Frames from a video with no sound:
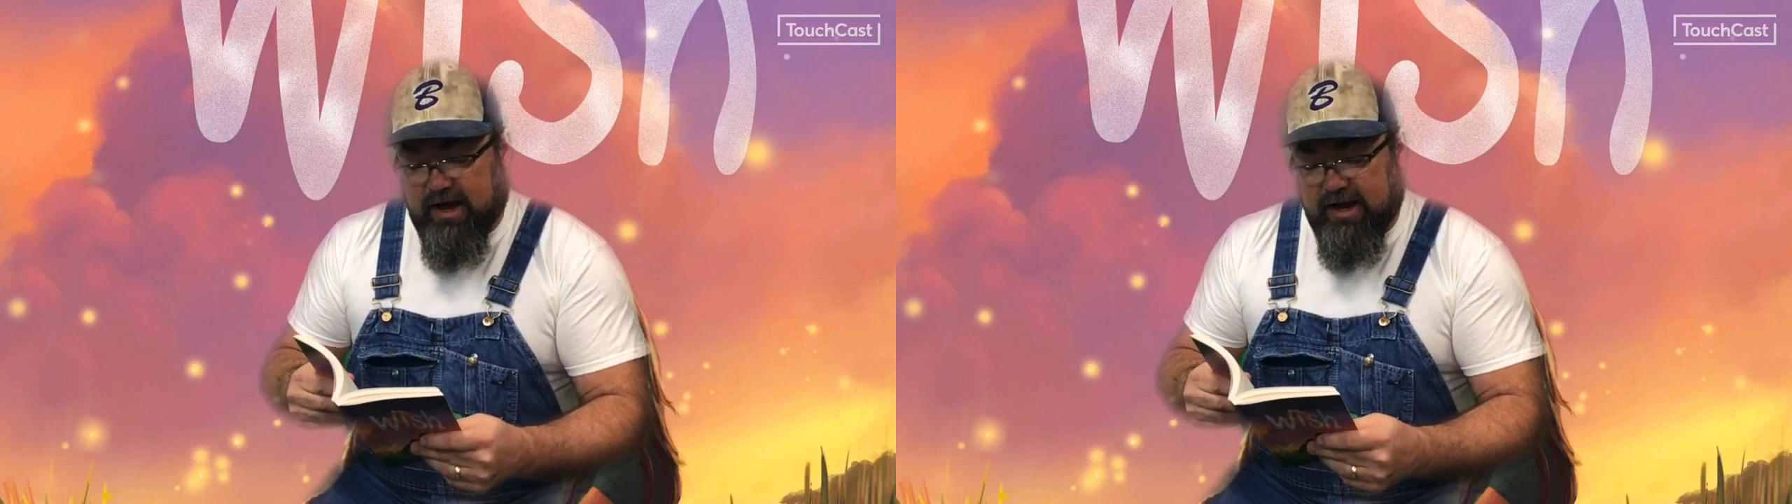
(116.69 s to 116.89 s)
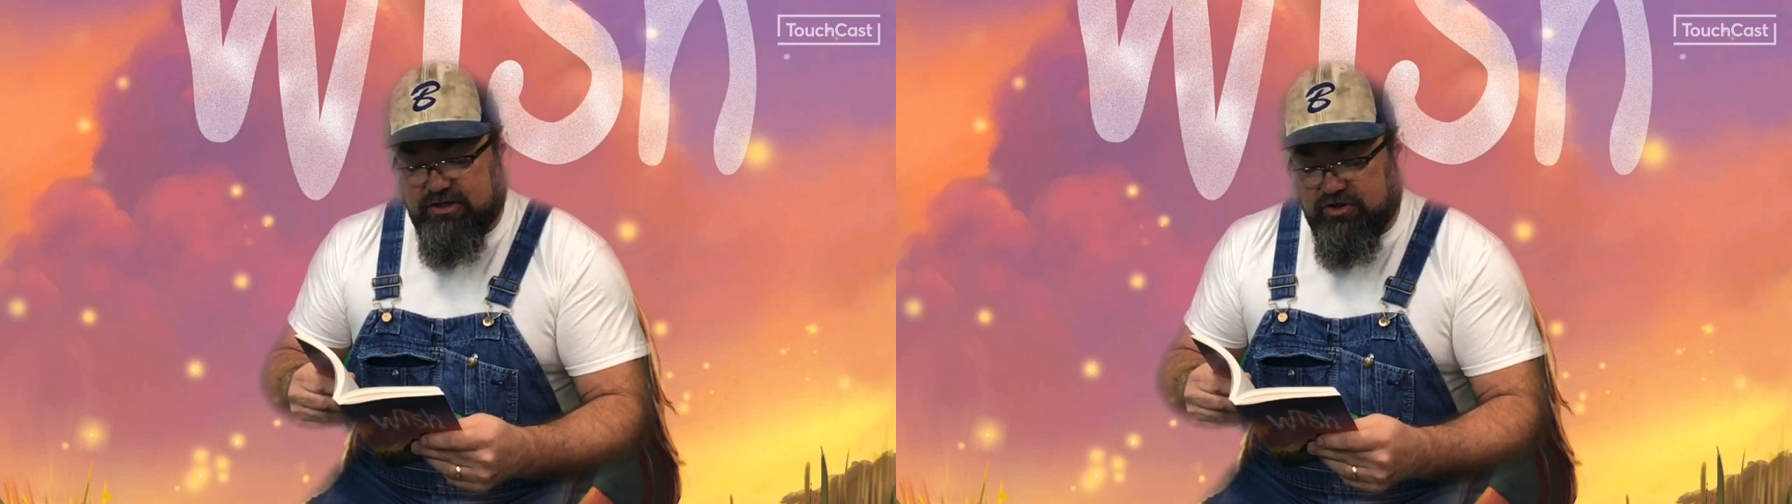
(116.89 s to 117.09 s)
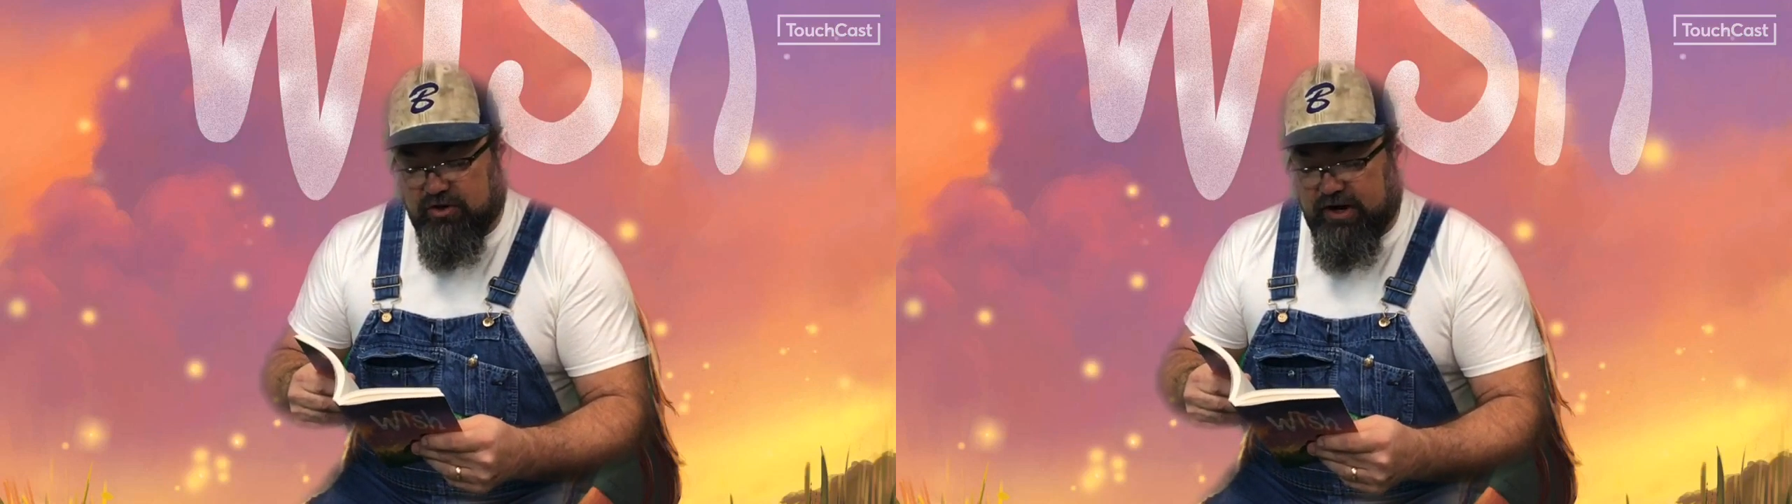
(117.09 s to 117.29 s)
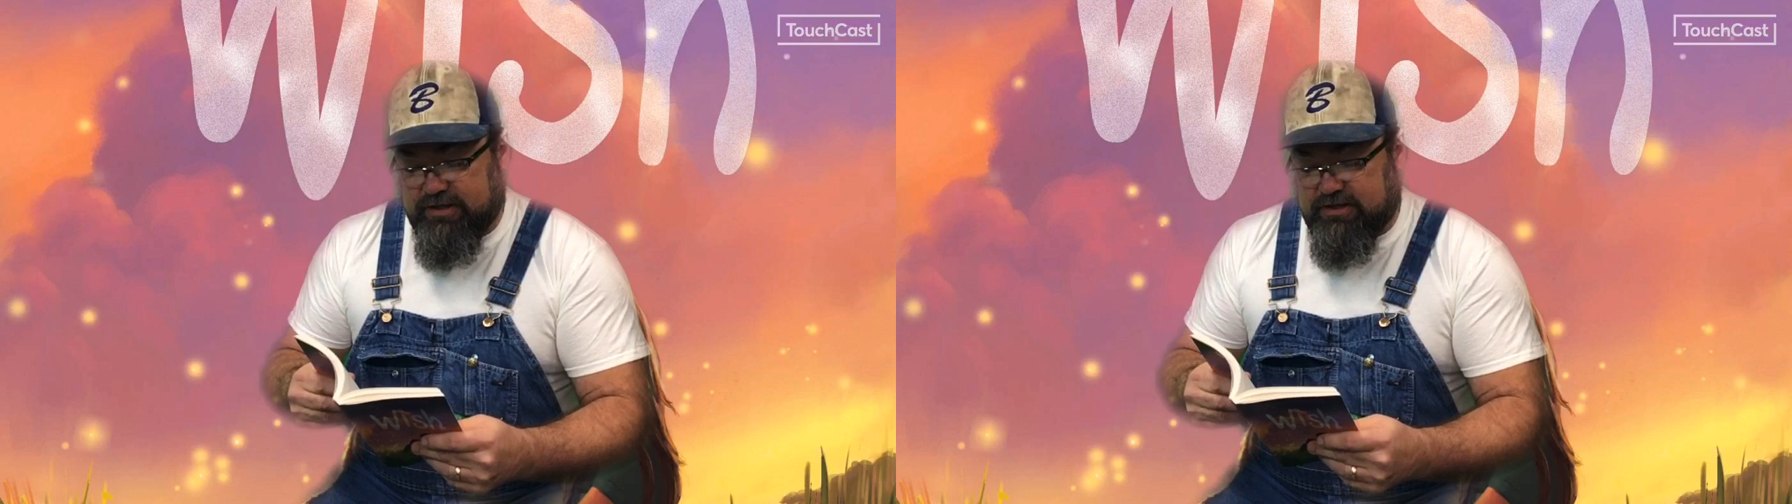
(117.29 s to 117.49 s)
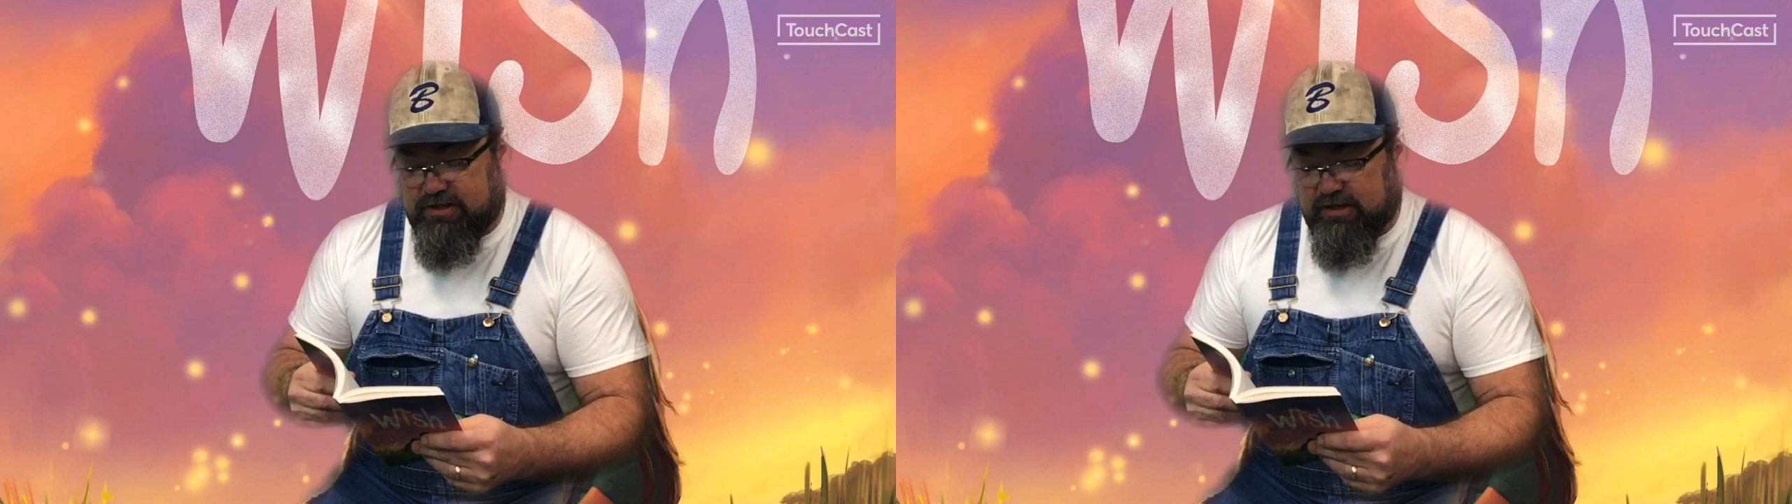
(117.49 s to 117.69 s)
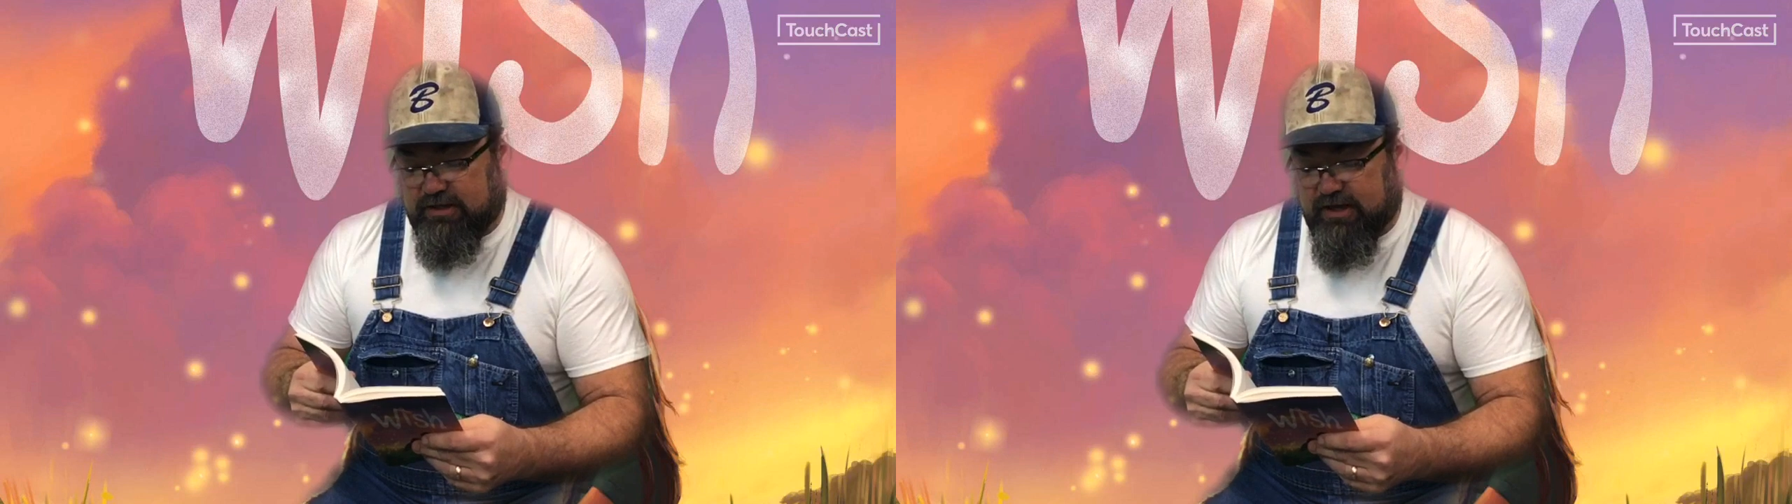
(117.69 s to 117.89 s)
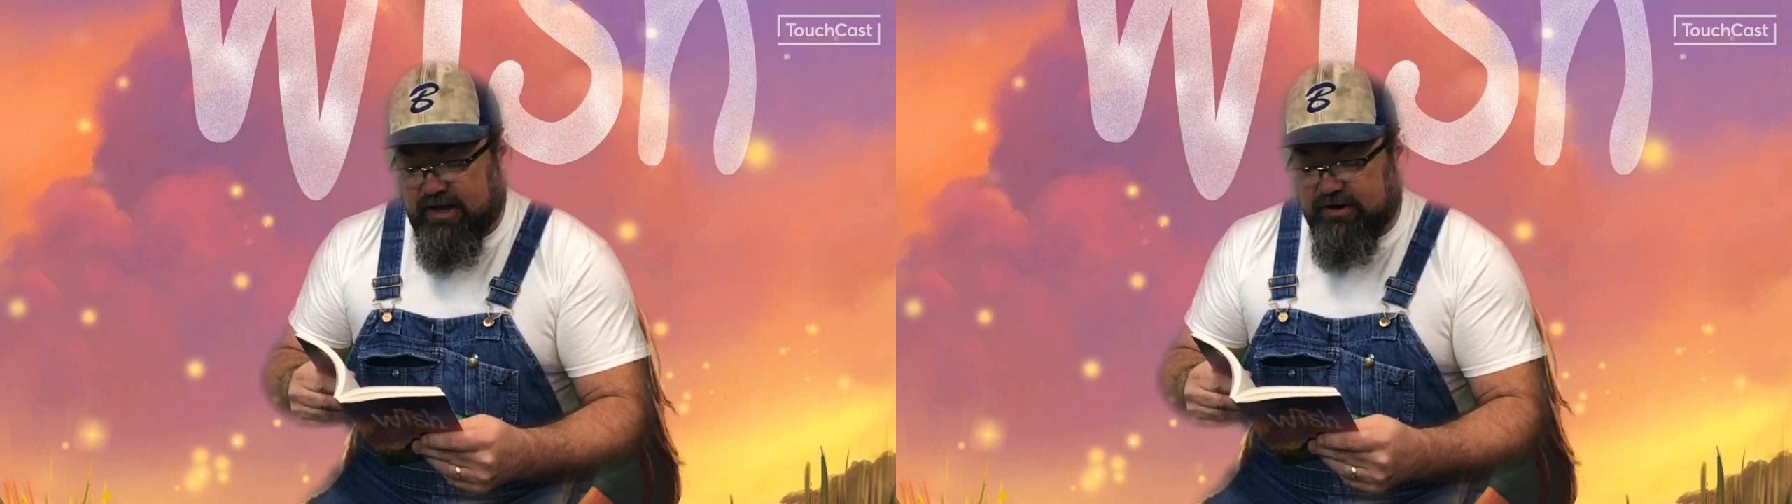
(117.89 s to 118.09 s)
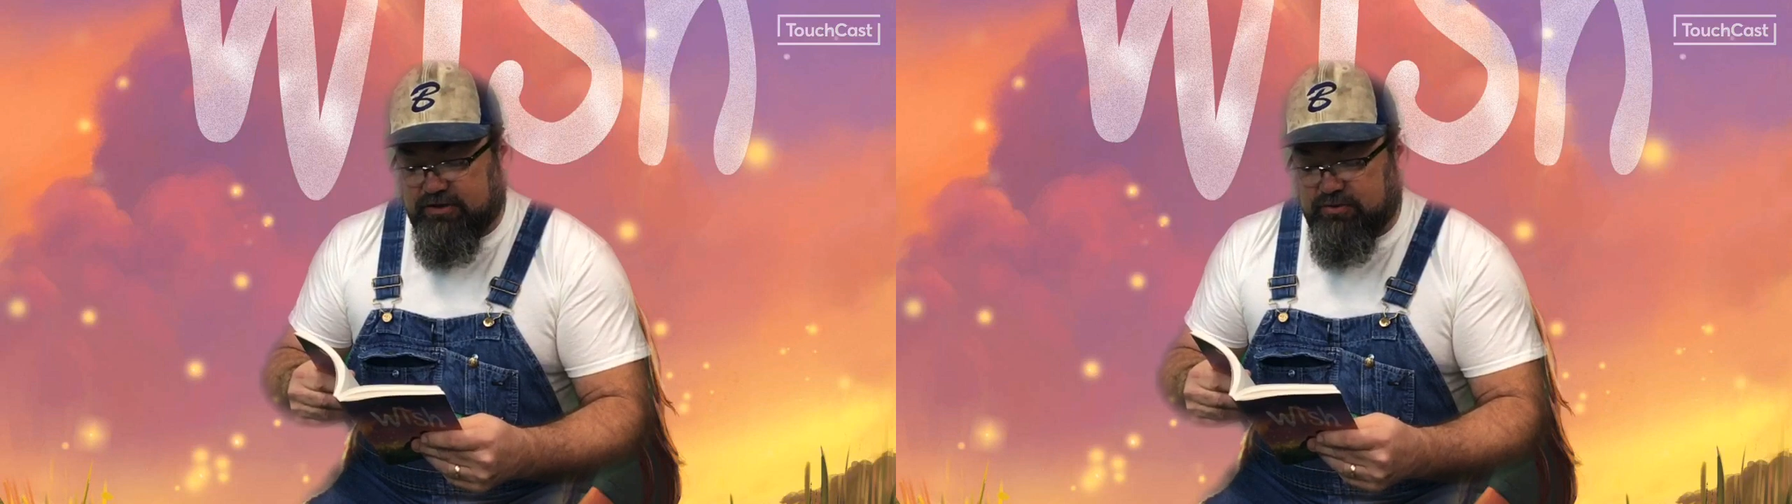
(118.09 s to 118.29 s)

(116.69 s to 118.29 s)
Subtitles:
I traced the letters